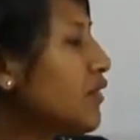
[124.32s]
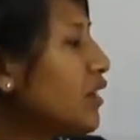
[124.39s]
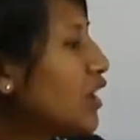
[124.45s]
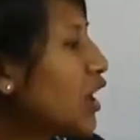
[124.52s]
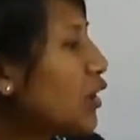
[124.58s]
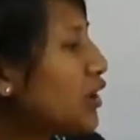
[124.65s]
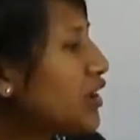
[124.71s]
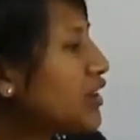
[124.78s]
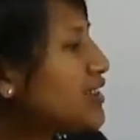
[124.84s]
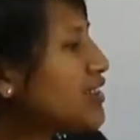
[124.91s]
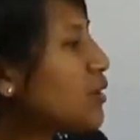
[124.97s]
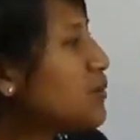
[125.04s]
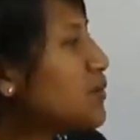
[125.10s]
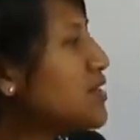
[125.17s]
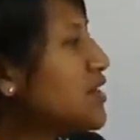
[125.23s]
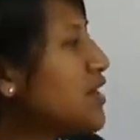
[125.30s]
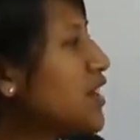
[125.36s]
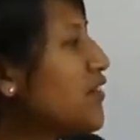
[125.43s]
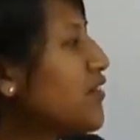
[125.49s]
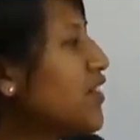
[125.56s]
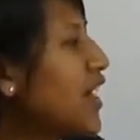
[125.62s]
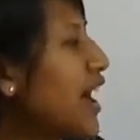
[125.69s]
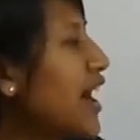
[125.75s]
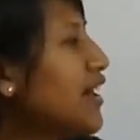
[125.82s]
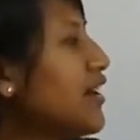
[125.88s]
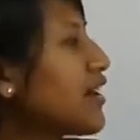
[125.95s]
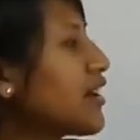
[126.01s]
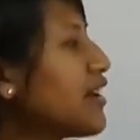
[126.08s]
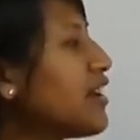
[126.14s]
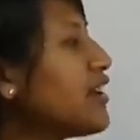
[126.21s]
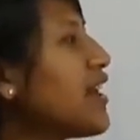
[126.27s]
now it is observed that,
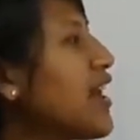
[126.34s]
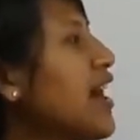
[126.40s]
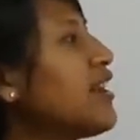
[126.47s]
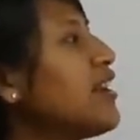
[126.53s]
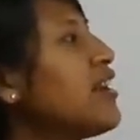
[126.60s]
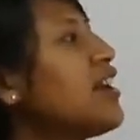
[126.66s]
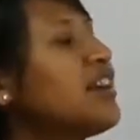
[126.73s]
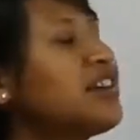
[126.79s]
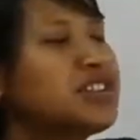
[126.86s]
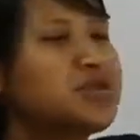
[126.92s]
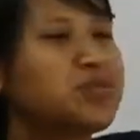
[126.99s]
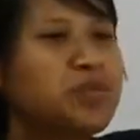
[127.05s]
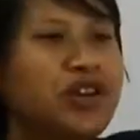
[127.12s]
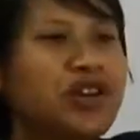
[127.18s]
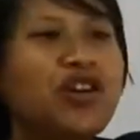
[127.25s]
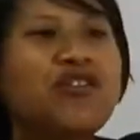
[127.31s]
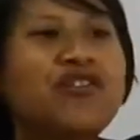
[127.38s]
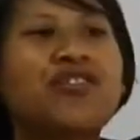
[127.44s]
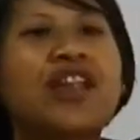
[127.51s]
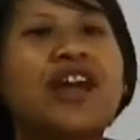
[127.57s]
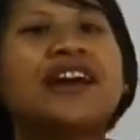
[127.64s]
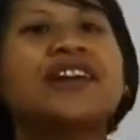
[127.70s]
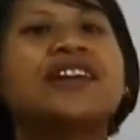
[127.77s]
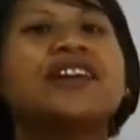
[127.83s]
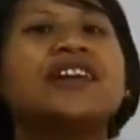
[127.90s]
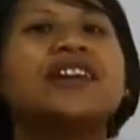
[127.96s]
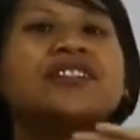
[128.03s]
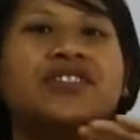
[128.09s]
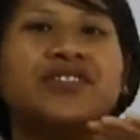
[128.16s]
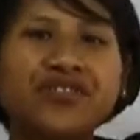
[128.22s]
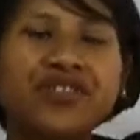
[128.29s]
again, that the speed of light
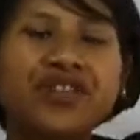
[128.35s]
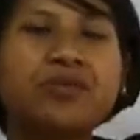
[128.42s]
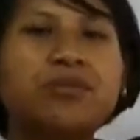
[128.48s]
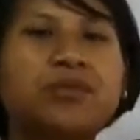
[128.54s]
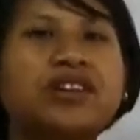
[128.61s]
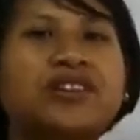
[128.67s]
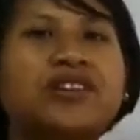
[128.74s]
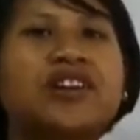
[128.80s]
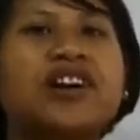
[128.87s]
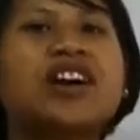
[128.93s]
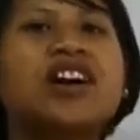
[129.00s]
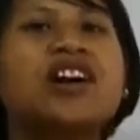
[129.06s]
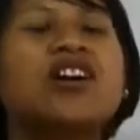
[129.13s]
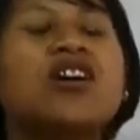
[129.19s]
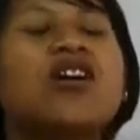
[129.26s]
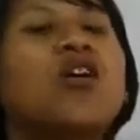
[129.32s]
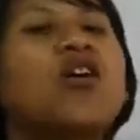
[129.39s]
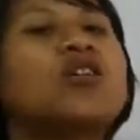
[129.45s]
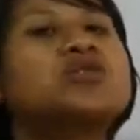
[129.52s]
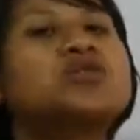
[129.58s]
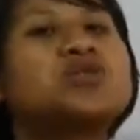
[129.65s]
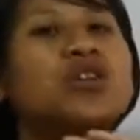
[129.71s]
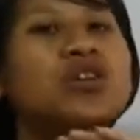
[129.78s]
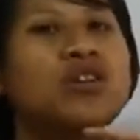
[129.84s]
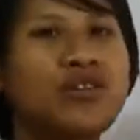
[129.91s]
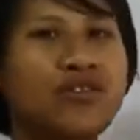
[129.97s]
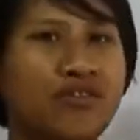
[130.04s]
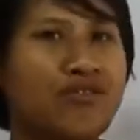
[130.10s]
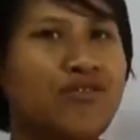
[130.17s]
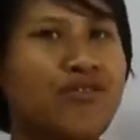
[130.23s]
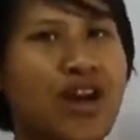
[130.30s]
in different media also
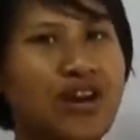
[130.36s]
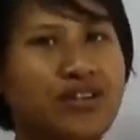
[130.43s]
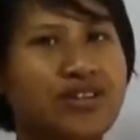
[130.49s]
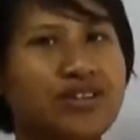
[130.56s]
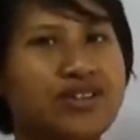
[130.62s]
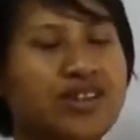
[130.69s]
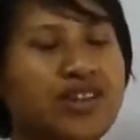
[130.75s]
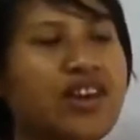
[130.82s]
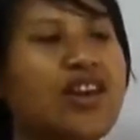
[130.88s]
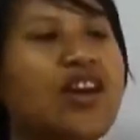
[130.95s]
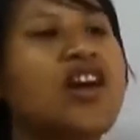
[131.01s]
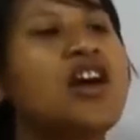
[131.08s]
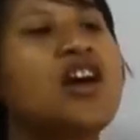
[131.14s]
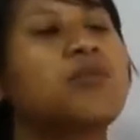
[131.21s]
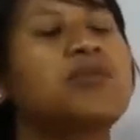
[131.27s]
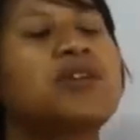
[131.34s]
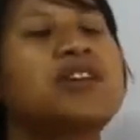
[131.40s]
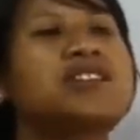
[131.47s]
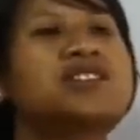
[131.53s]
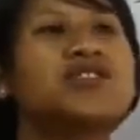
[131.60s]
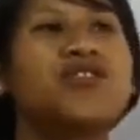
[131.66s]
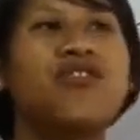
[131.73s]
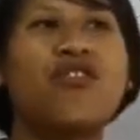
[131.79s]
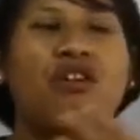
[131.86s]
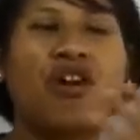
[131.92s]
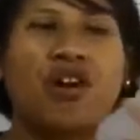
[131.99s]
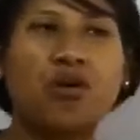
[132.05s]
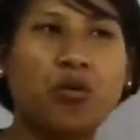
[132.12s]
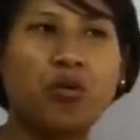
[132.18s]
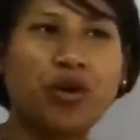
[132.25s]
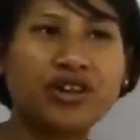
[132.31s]
varies. Okay, means for
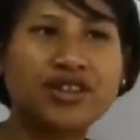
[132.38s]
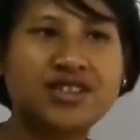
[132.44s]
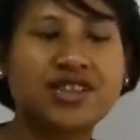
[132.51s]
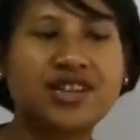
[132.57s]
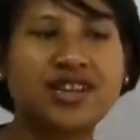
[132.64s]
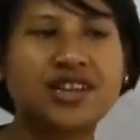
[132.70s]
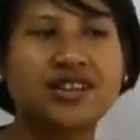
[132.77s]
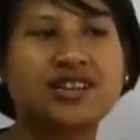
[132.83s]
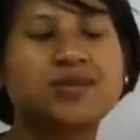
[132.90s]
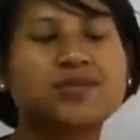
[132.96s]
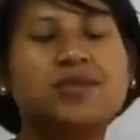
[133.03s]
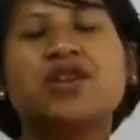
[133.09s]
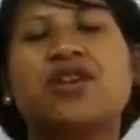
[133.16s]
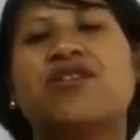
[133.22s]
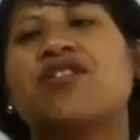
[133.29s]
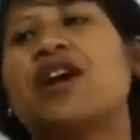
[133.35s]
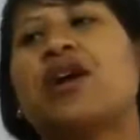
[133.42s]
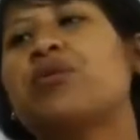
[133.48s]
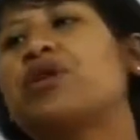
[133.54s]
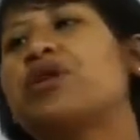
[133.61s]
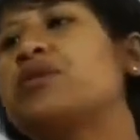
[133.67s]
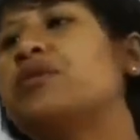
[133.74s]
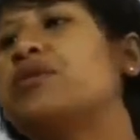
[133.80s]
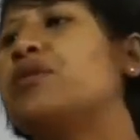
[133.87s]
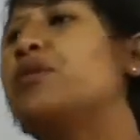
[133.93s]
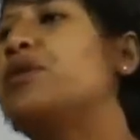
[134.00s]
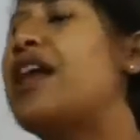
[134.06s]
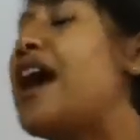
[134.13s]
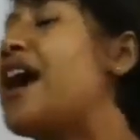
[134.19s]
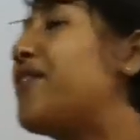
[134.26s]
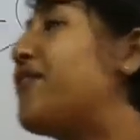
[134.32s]
water the speed of light will
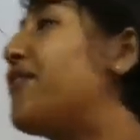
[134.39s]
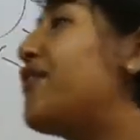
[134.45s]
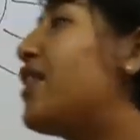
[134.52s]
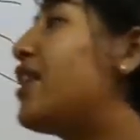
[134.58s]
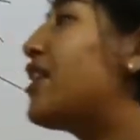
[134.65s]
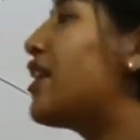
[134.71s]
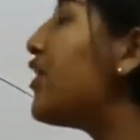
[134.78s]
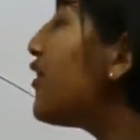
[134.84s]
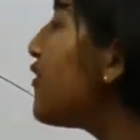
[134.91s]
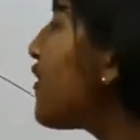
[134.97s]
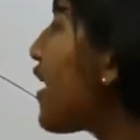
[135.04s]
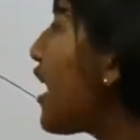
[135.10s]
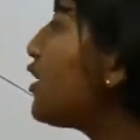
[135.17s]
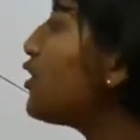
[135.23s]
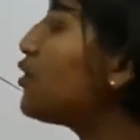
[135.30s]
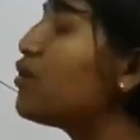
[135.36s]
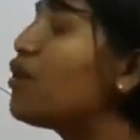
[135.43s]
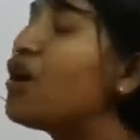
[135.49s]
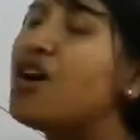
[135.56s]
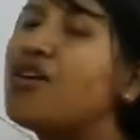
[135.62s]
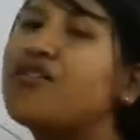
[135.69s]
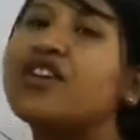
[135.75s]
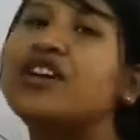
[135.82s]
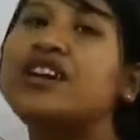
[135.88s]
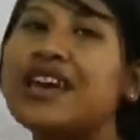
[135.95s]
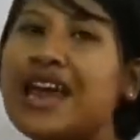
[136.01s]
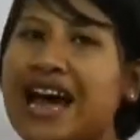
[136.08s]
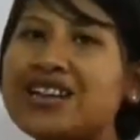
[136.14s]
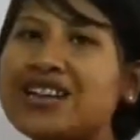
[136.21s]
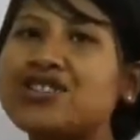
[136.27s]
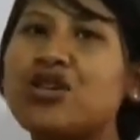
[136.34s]
have another value, for
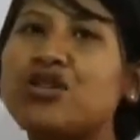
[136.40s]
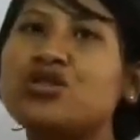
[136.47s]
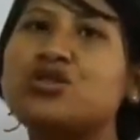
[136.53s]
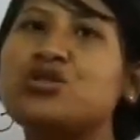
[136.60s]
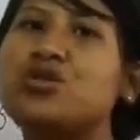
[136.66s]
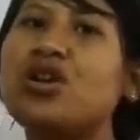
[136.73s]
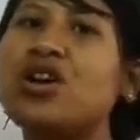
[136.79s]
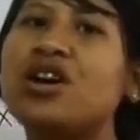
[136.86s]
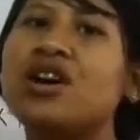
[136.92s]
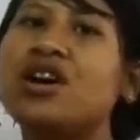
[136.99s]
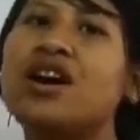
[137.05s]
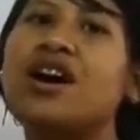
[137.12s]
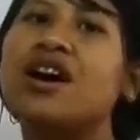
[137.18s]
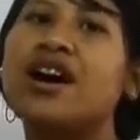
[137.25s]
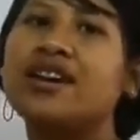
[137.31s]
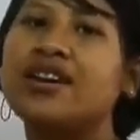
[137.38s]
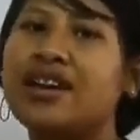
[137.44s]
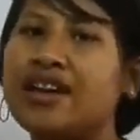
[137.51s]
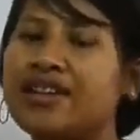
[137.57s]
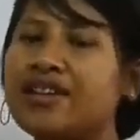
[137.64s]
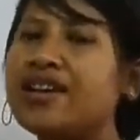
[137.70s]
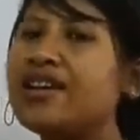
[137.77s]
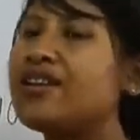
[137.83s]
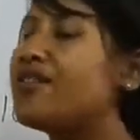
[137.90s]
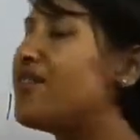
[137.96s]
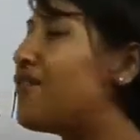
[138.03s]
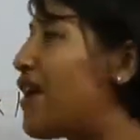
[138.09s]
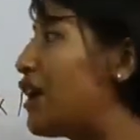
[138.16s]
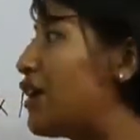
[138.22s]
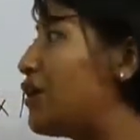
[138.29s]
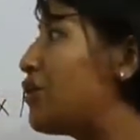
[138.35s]
glass also another
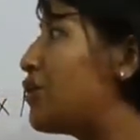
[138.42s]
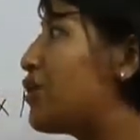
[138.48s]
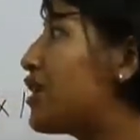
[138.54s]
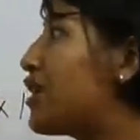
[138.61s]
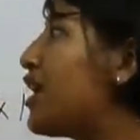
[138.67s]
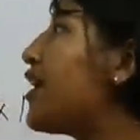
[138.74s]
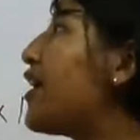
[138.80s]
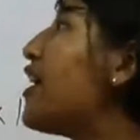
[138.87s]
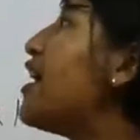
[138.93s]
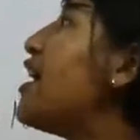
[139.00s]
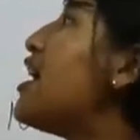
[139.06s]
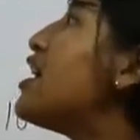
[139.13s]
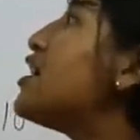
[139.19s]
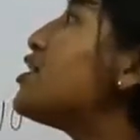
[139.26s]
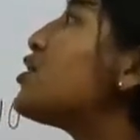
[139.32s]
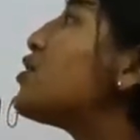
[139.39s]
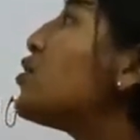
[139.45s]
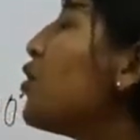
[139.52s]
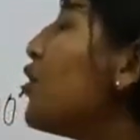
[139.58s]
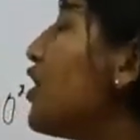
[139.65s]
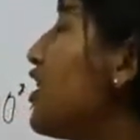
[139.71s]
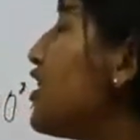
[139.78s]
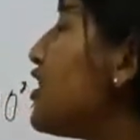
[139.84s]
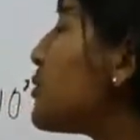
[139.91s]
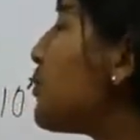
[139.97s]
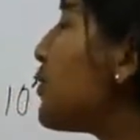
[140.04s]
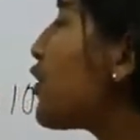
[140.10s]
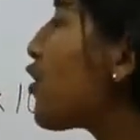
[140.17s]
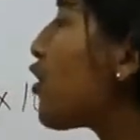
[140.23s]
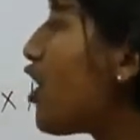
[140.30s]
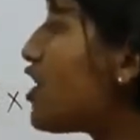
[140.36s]
value. Okay, so it is
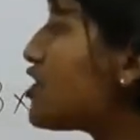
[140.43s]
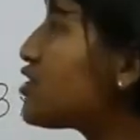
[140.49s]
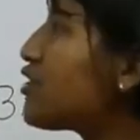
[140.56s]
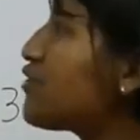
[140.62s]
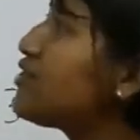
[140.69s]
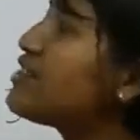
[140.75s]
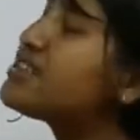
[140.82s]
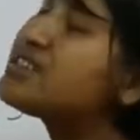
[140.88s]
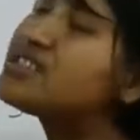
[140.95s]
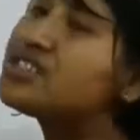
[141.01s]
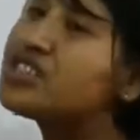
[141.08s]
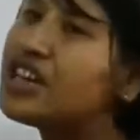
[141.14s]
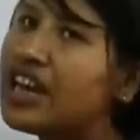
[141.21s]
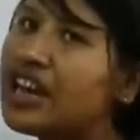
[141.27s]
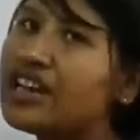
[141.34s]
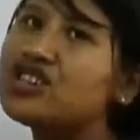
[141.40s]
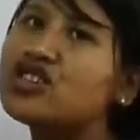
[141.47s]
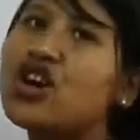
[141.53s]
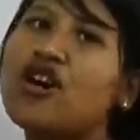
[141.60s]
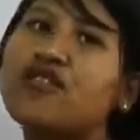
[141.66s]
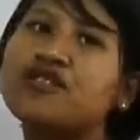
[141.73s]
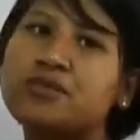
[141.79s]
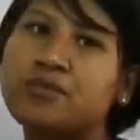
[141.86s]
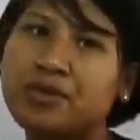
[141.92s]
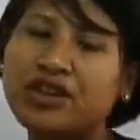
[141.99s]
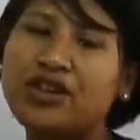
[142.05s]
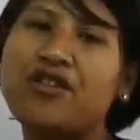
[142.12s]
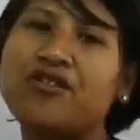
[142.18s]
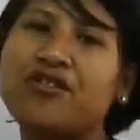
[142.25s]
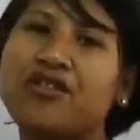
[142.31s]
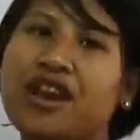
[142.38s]
because of this change of speed
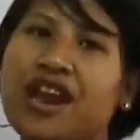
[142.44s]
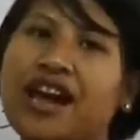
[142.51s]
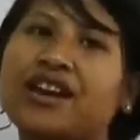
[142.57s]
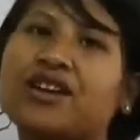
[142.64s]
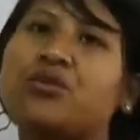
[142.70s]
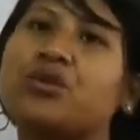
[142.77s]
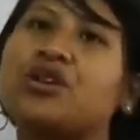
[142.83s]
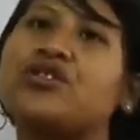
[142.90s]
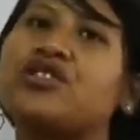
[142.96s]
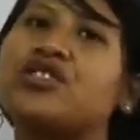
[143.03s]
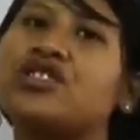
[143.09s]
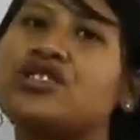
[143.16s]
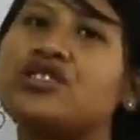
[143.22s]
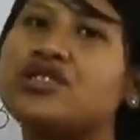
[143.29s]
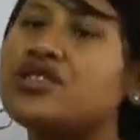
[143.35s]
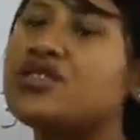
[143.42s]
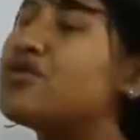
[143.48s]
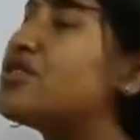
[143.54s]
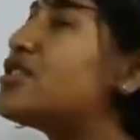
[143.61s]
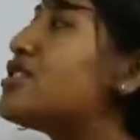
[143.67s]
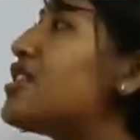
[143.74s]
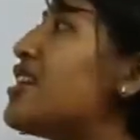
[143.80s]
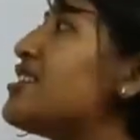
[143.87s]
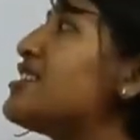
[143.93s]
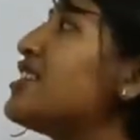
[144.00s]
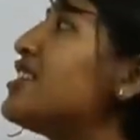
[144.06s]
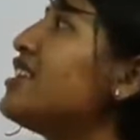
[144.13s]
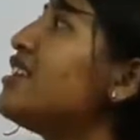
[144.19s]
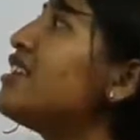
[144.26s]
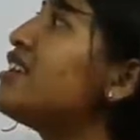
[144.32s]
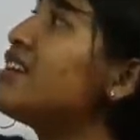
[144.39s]
of light which results
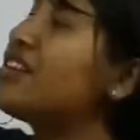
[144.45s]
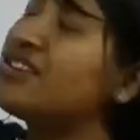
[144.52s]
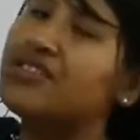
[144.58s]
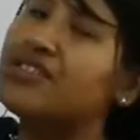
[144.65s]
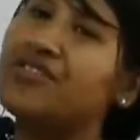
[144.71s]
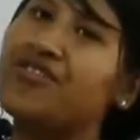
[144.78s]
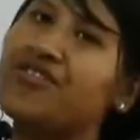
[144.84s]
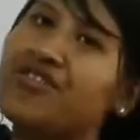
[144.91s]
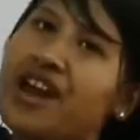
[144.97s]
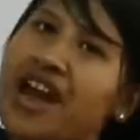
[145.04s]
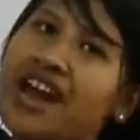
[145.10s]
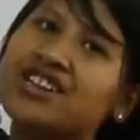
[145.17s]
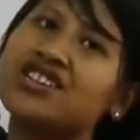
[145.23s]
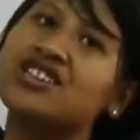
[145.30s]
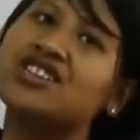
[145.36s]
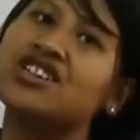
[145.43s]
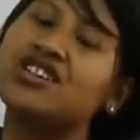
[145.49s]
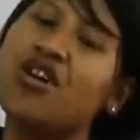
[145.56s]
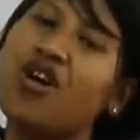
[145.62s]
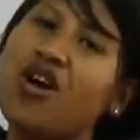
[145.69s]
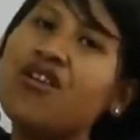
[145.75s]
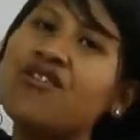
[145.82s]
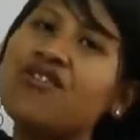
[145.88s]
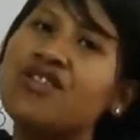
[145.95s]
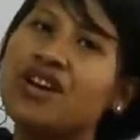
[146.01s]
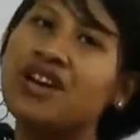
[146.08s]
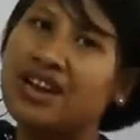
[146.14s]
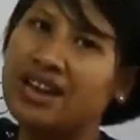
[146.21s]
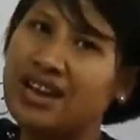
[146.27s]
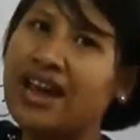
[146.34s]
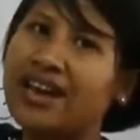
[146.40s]
in refraction of
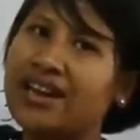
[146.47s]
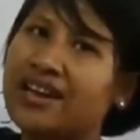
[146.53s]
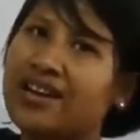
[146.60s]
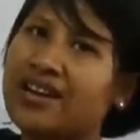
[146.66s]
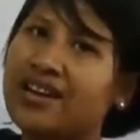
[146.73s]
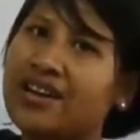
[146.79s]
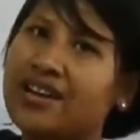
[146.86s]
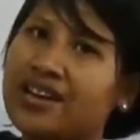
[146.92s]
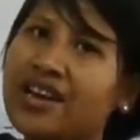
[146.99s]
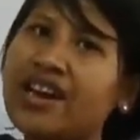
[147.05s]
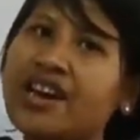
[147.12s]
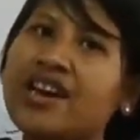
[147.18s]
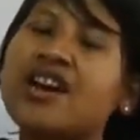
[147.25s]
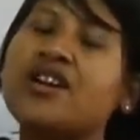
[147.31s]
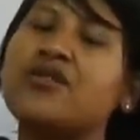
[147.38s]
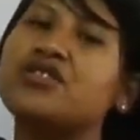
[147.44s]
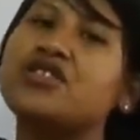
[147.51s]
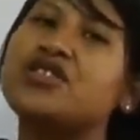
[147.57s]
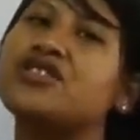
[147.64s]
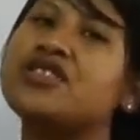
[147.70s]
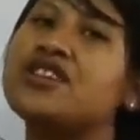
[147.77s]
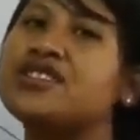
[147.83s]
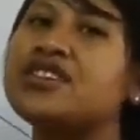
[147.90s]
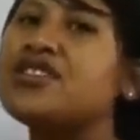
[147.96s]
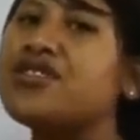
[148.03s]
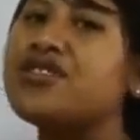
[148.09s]
light. Okay, which results in